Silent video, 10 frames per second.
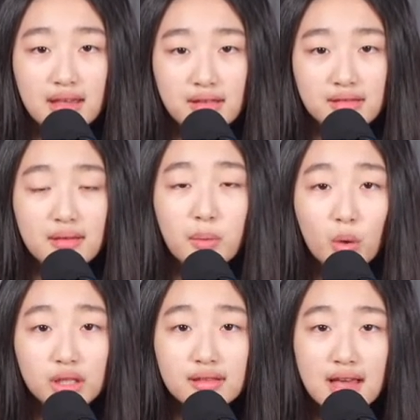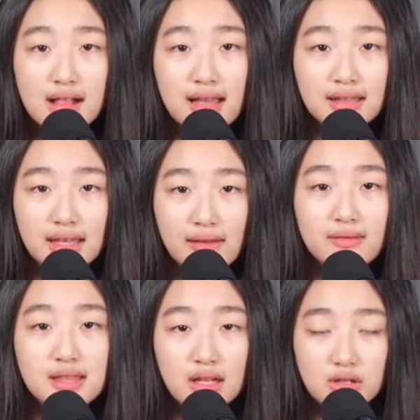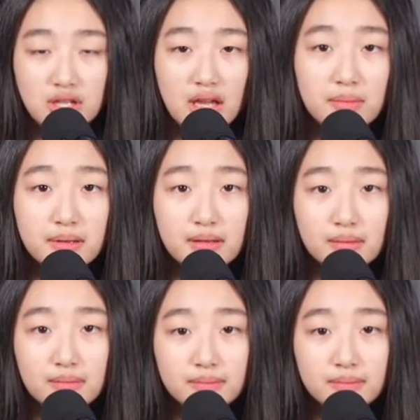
is support the cell and give cell shape.